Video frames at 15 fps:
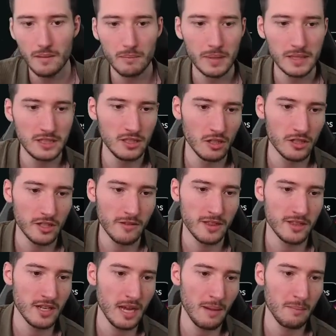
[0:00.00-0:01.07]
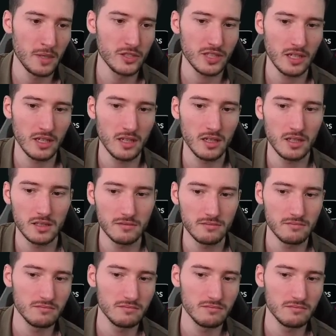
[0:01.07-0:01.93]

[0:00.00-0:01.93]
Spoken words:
But, the numbers are